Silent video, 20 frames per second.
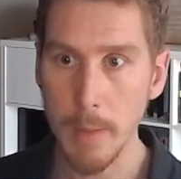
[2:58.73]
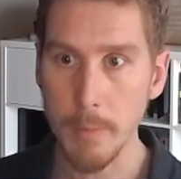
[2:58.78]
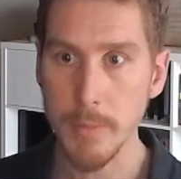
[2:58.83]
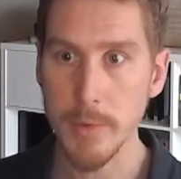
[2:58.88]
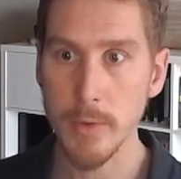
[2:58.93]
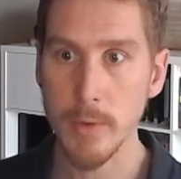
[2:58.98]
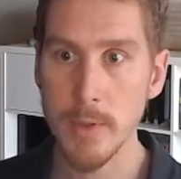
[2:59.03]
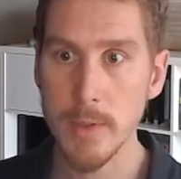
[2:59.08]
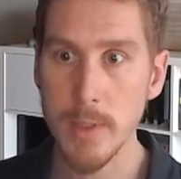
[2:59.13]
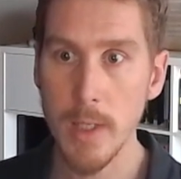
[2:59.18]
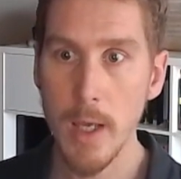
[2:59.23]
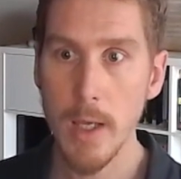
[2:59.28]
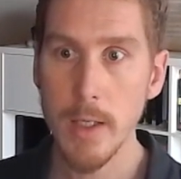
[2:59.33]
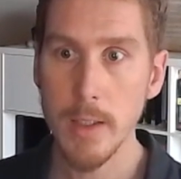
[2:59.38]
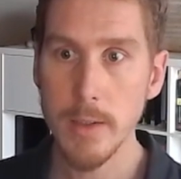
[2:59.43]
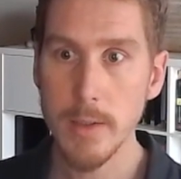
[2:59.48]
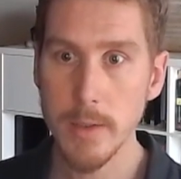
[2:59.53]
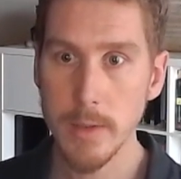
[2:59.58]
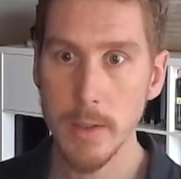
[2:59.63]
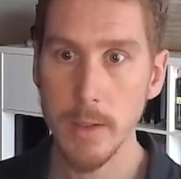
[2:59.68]
So it's
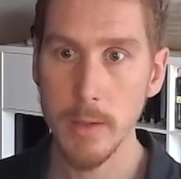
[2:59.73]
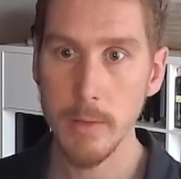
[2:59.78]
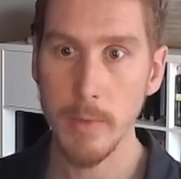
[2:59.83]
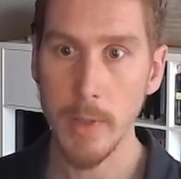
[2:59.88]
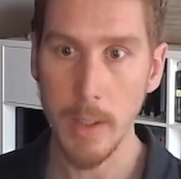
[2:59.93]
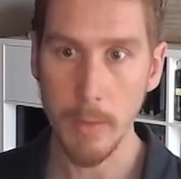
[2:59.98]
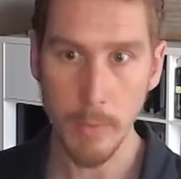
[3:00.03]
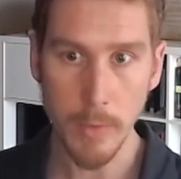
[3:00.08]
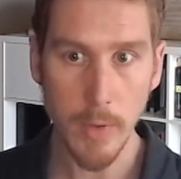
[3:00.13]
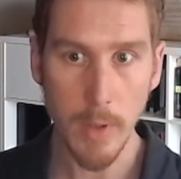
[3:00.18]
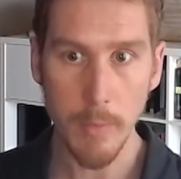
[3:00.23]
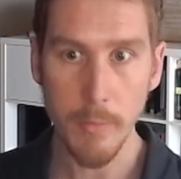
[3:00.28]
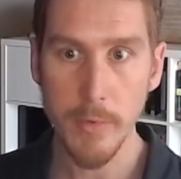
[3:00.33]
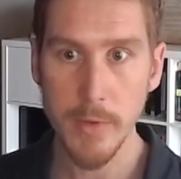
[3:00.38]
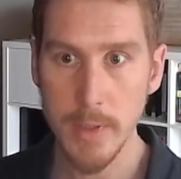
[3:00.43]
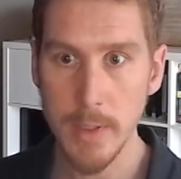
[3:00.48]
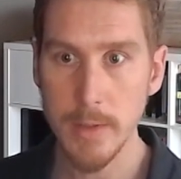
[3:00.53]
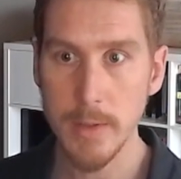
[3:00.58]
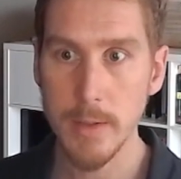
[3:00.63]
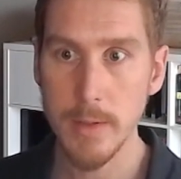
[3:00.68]
still, what I want to
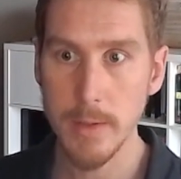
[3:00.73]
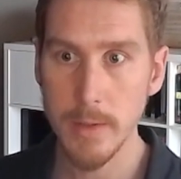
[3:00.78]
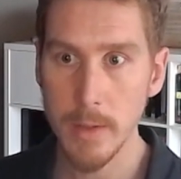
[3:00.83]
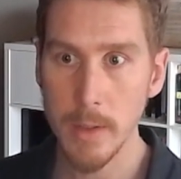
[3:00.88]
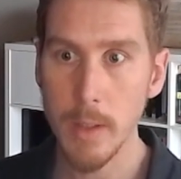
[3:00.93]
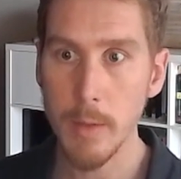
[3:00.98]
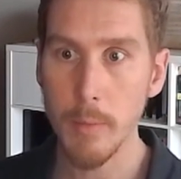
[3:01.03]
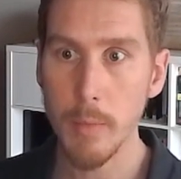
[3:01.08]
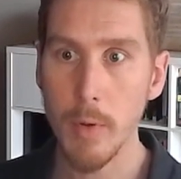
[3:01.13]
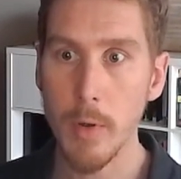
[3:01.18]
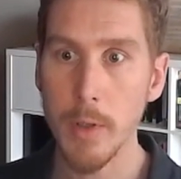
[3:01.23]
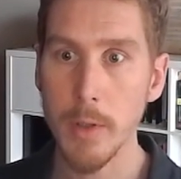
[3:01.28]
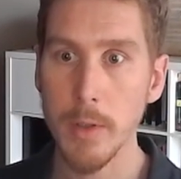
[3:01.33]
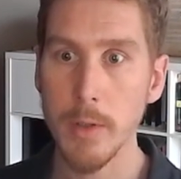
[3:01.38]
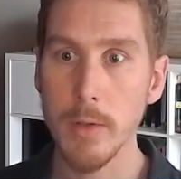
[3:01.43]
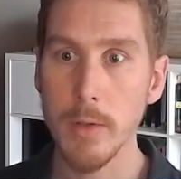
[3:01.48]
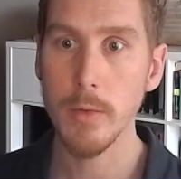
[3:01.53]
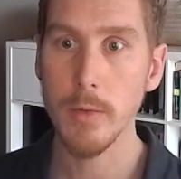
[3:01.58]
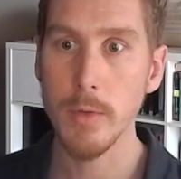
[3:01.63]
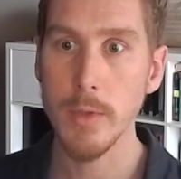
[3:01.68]
emphasize, it's still important
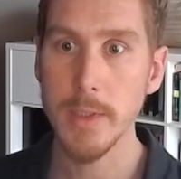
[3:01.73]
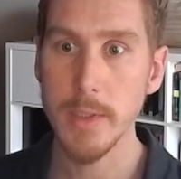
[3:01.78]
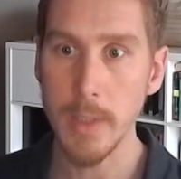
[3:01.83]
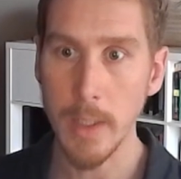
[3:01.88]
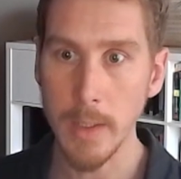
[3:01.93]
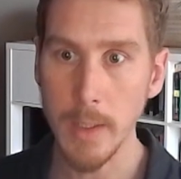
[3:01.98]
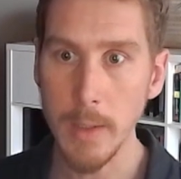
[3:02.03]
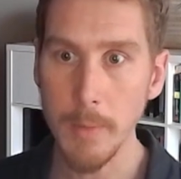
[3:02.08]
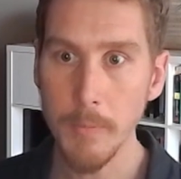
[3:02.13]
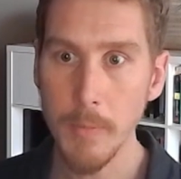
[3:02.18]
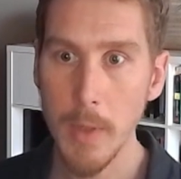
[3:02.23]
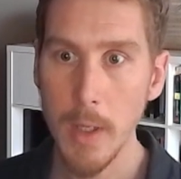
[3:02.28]
study.